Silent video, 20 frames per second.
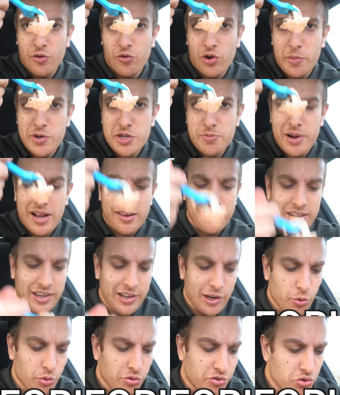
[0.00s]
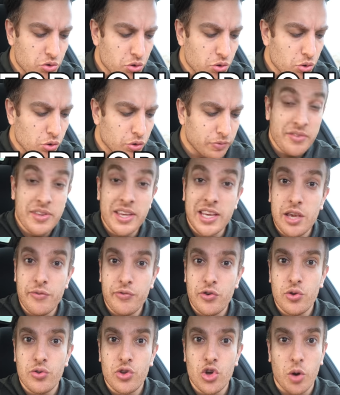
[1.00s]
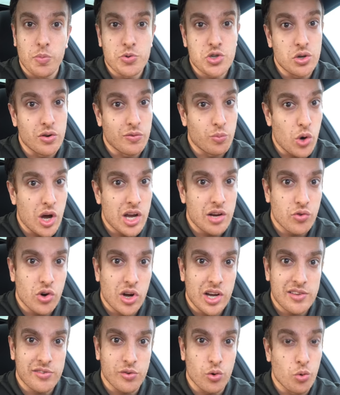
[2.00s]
rubbish plastic little straw. They give you the option of white rice